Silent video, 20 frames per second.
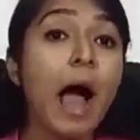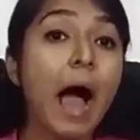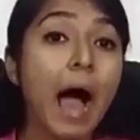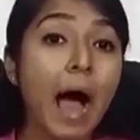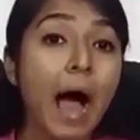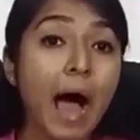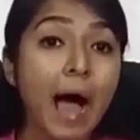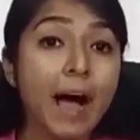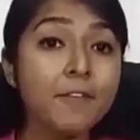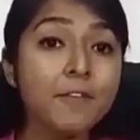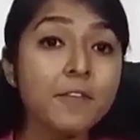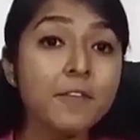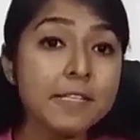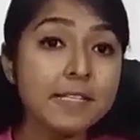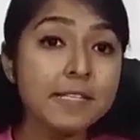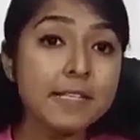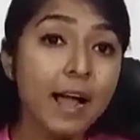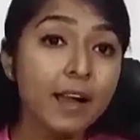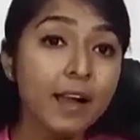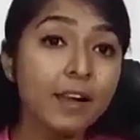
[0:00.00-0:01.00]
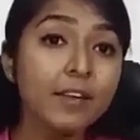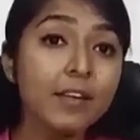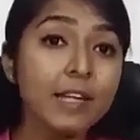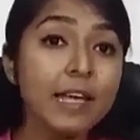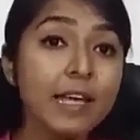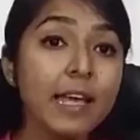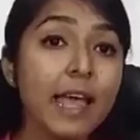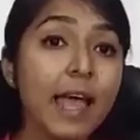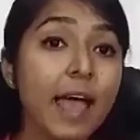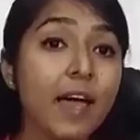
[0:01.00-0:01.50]
half a
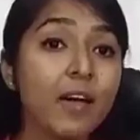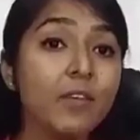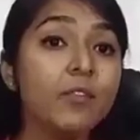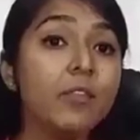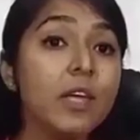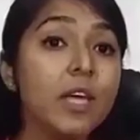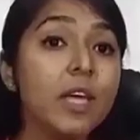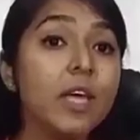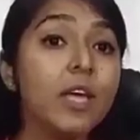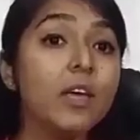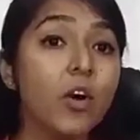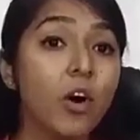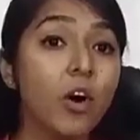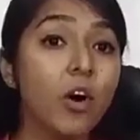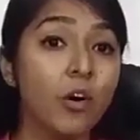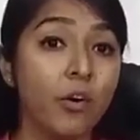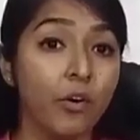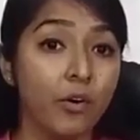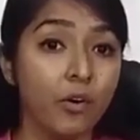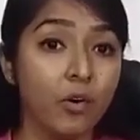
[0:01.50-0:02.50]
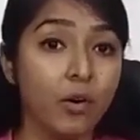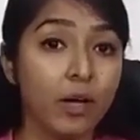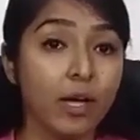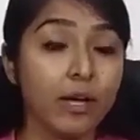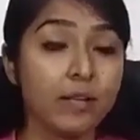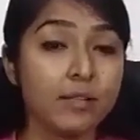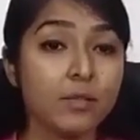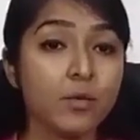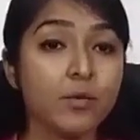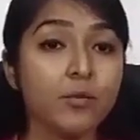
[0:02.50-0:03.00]
salary every year.
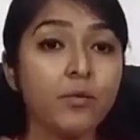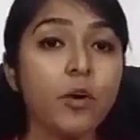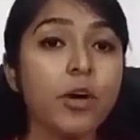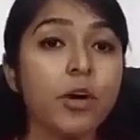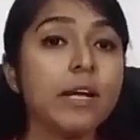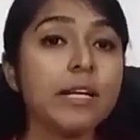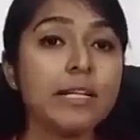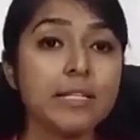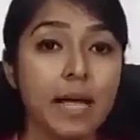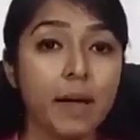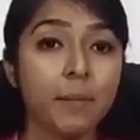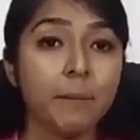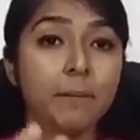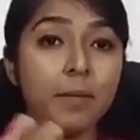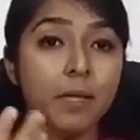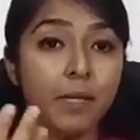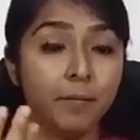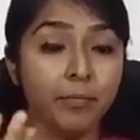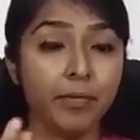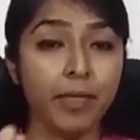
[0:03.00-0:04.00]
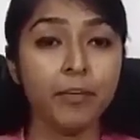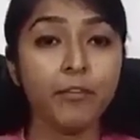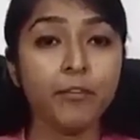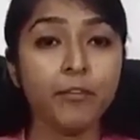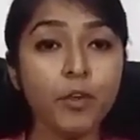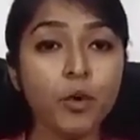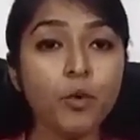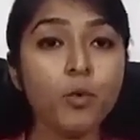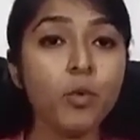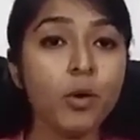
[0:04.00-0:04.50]
Okay, so for example, if
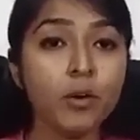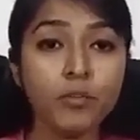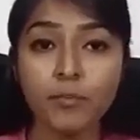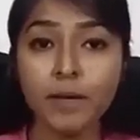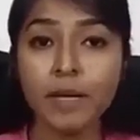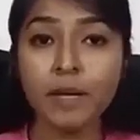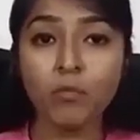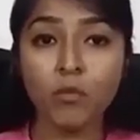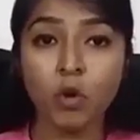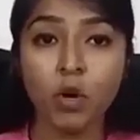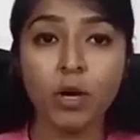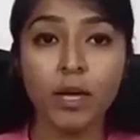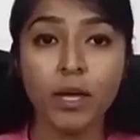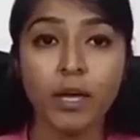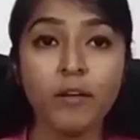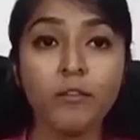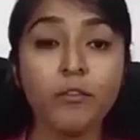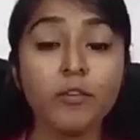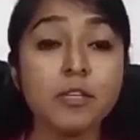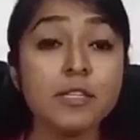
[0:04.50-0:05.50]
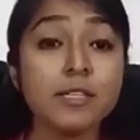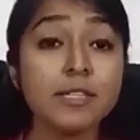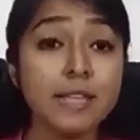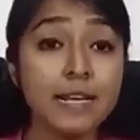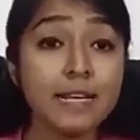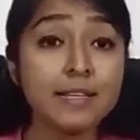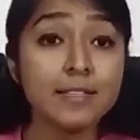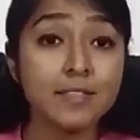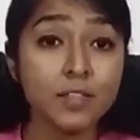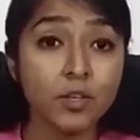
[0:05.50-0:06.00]
you have been working for
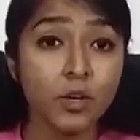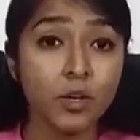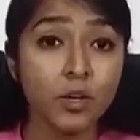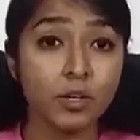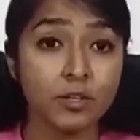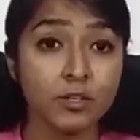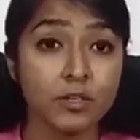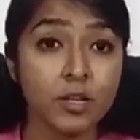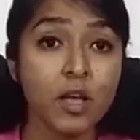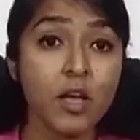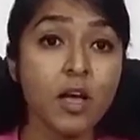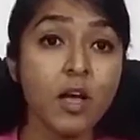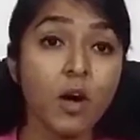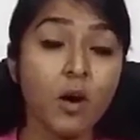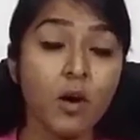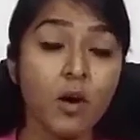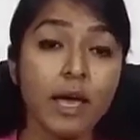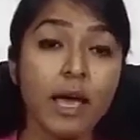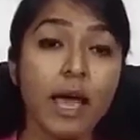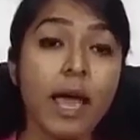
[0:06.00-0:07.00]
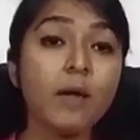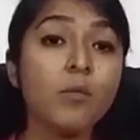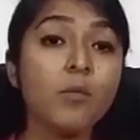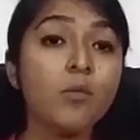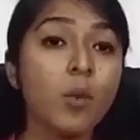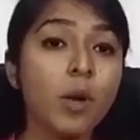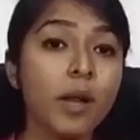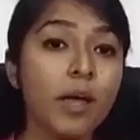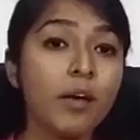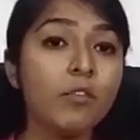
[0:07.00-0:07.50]
6 years, okay, and
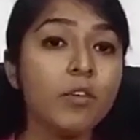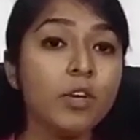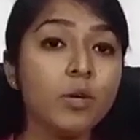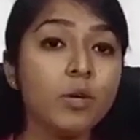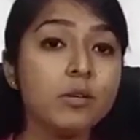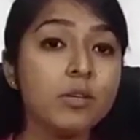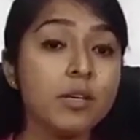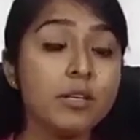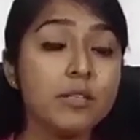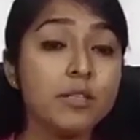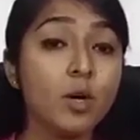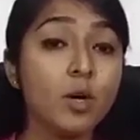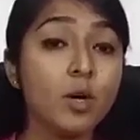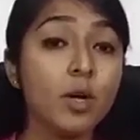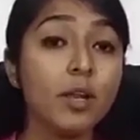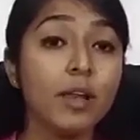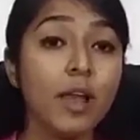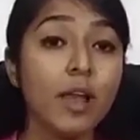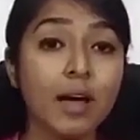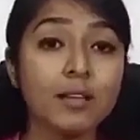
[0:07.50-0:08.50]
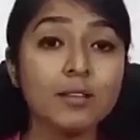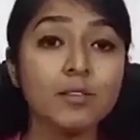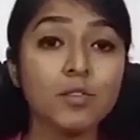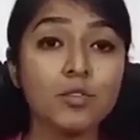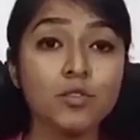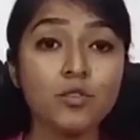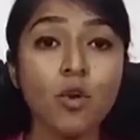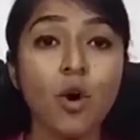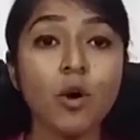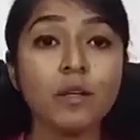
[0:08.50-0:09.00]
whatever is your last
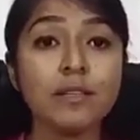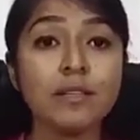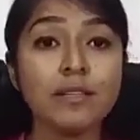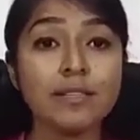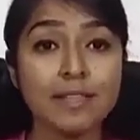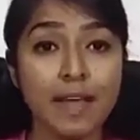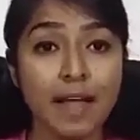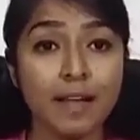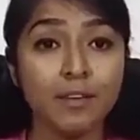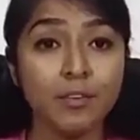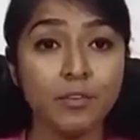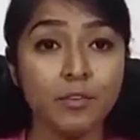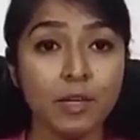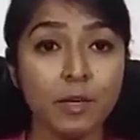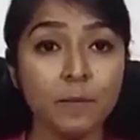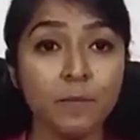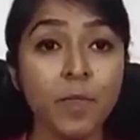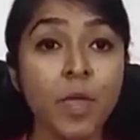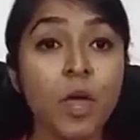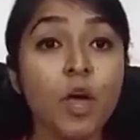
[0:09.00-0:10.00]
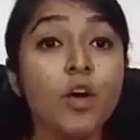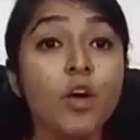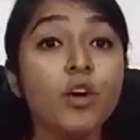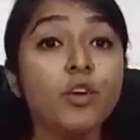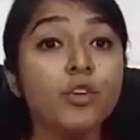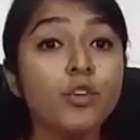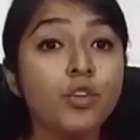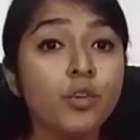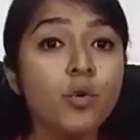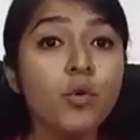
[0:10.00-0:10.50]
drawn salary,
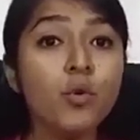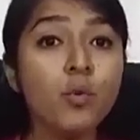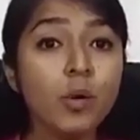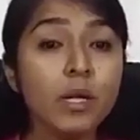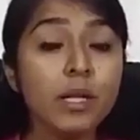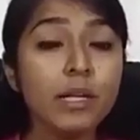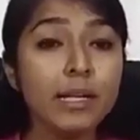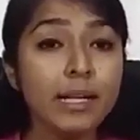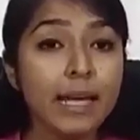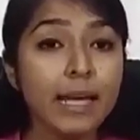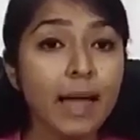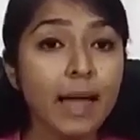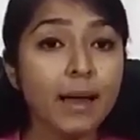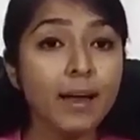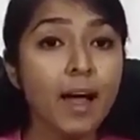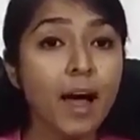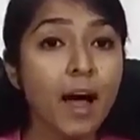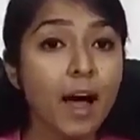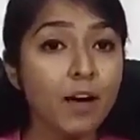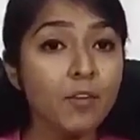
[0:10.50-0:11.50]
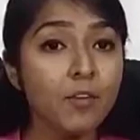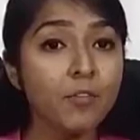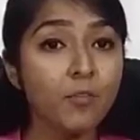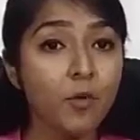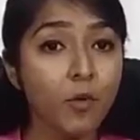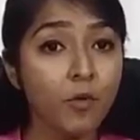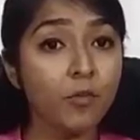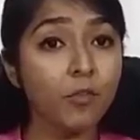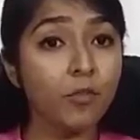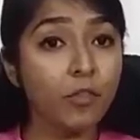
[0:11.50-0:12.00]
you will get half
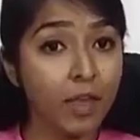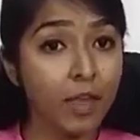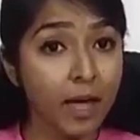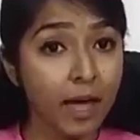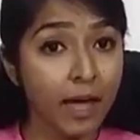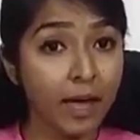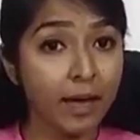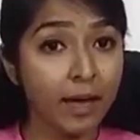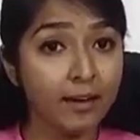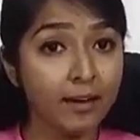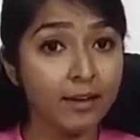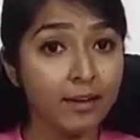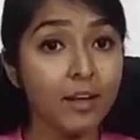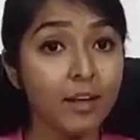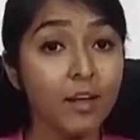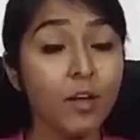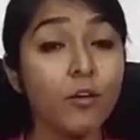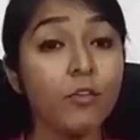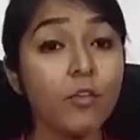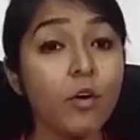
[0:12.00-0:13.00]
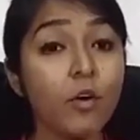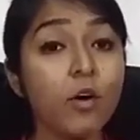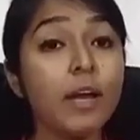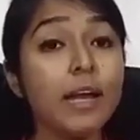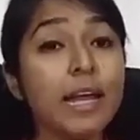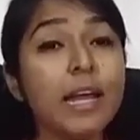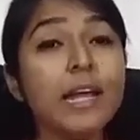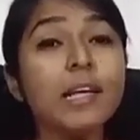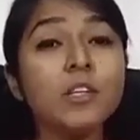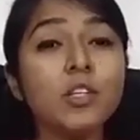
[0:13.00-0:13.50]
of that for
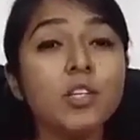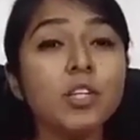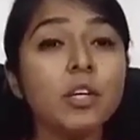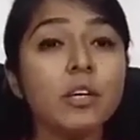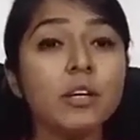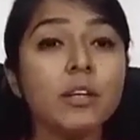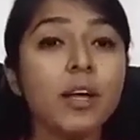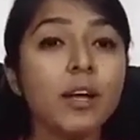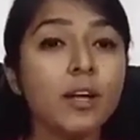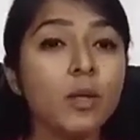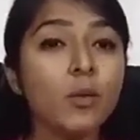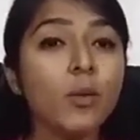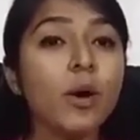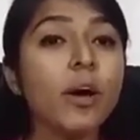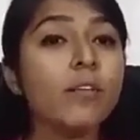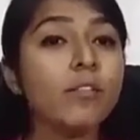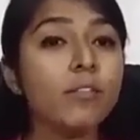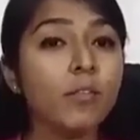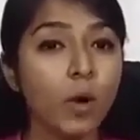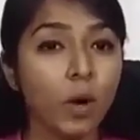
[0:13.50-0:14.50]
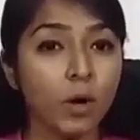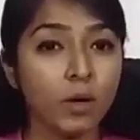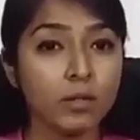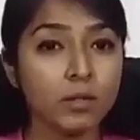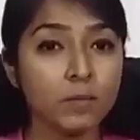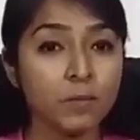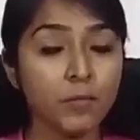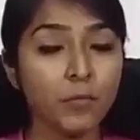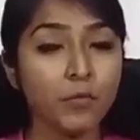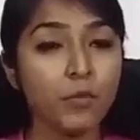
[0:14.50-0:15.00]
each year that you have
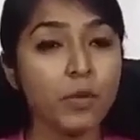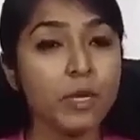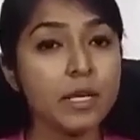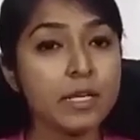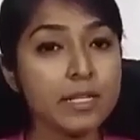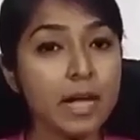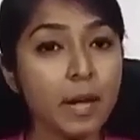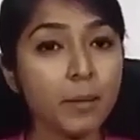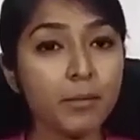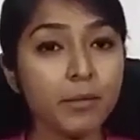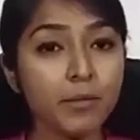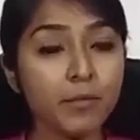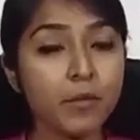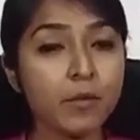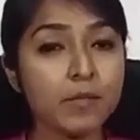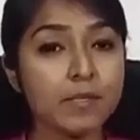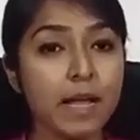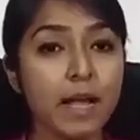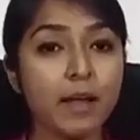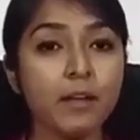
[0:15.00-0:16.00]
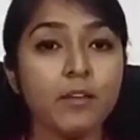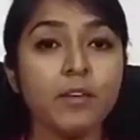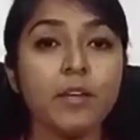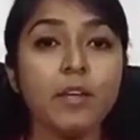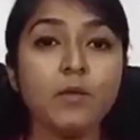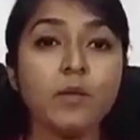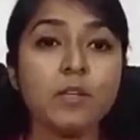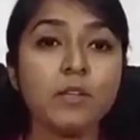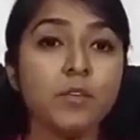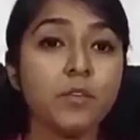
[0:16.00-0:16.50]
worked. For example, if your
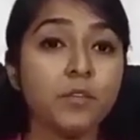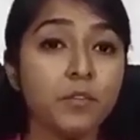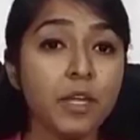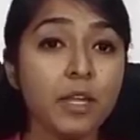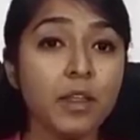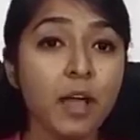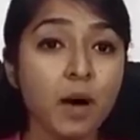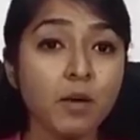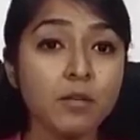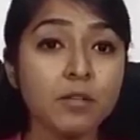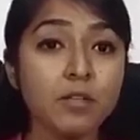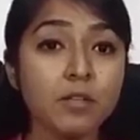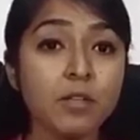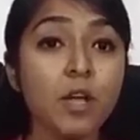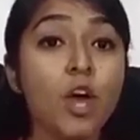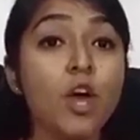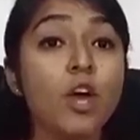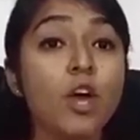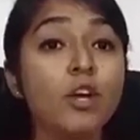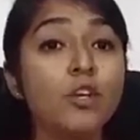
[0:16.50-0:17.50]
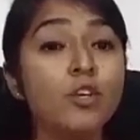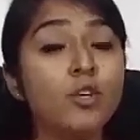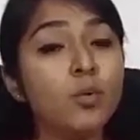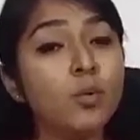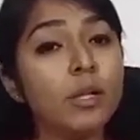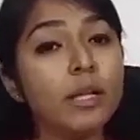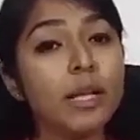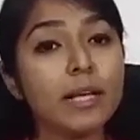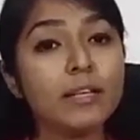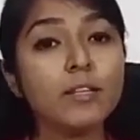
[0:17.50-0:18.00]
salary was 50,000, you
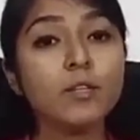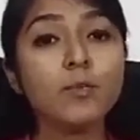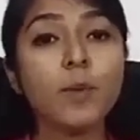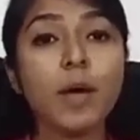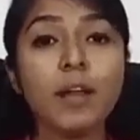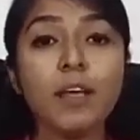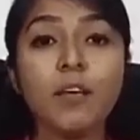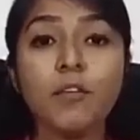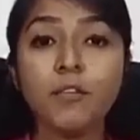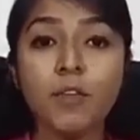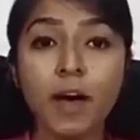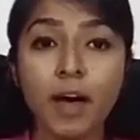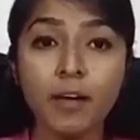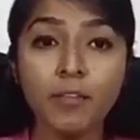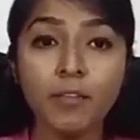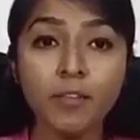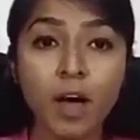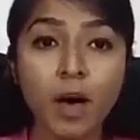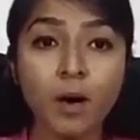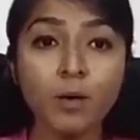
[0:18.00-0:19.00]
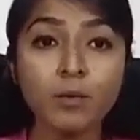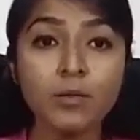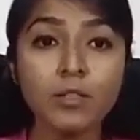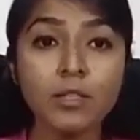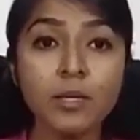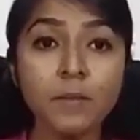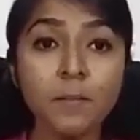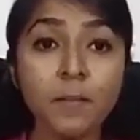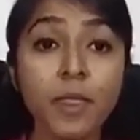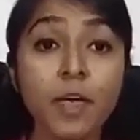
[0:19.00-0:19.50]
will get
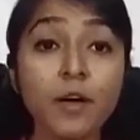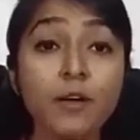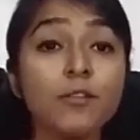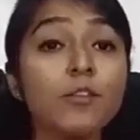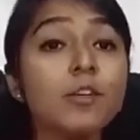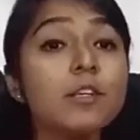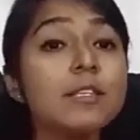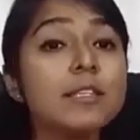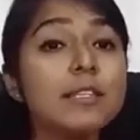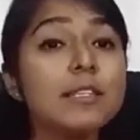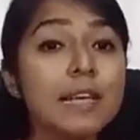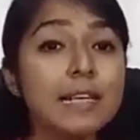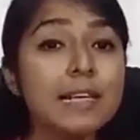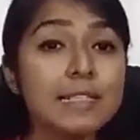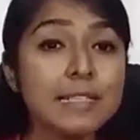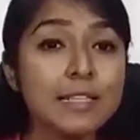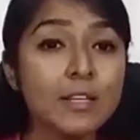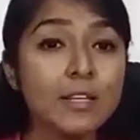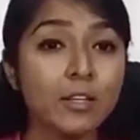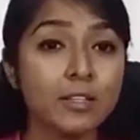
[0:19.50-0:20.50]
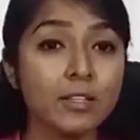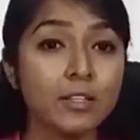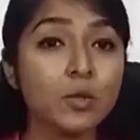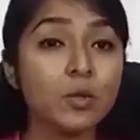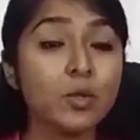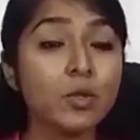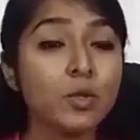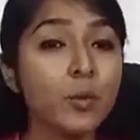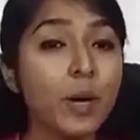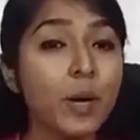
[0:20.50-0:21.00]
25,000 for 6 years.
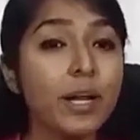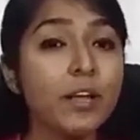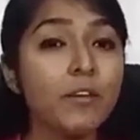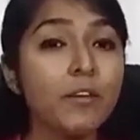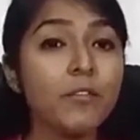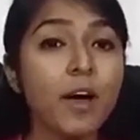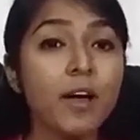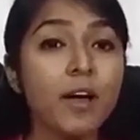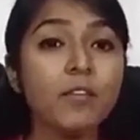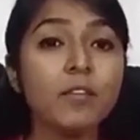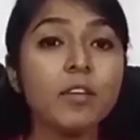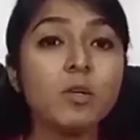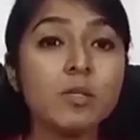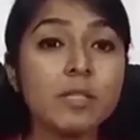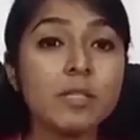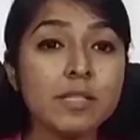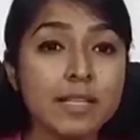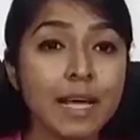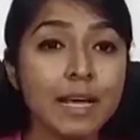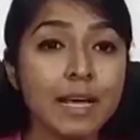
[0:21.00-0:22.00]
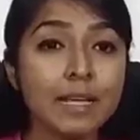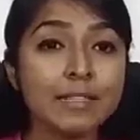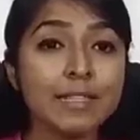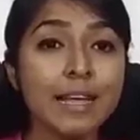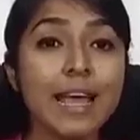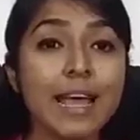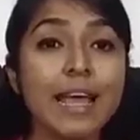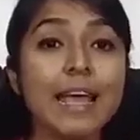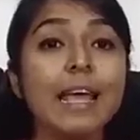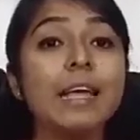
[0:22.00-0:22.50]
So 25 into 6
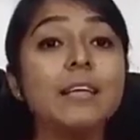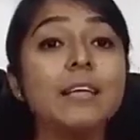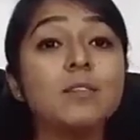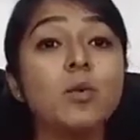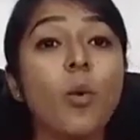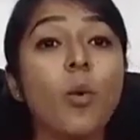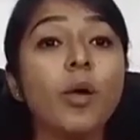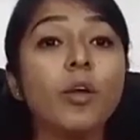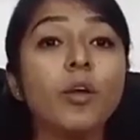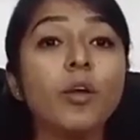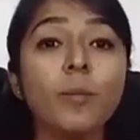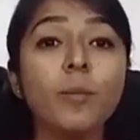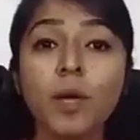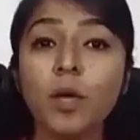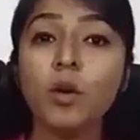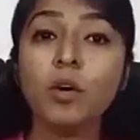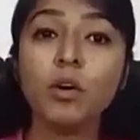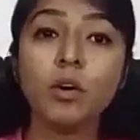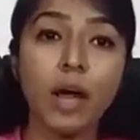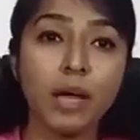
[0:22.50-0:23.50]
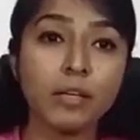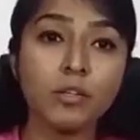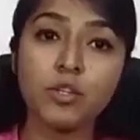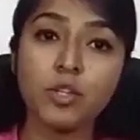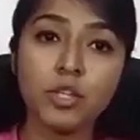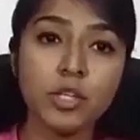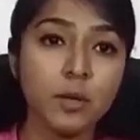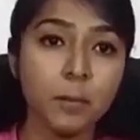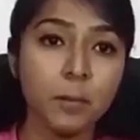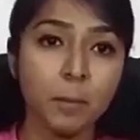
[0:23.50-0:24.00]
is going to be your
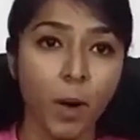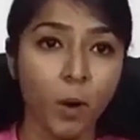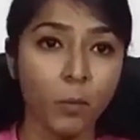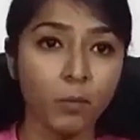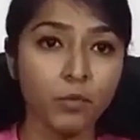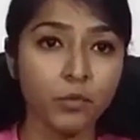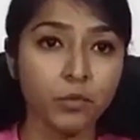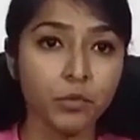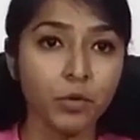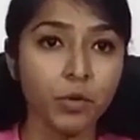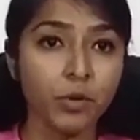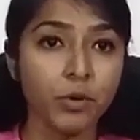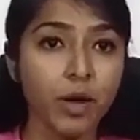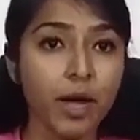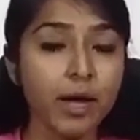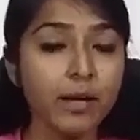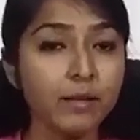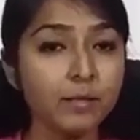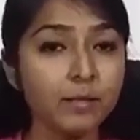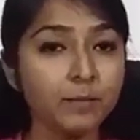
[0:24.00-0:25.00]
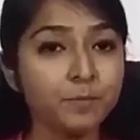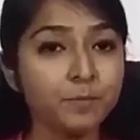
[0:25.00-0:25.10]
gratuity amount, alright?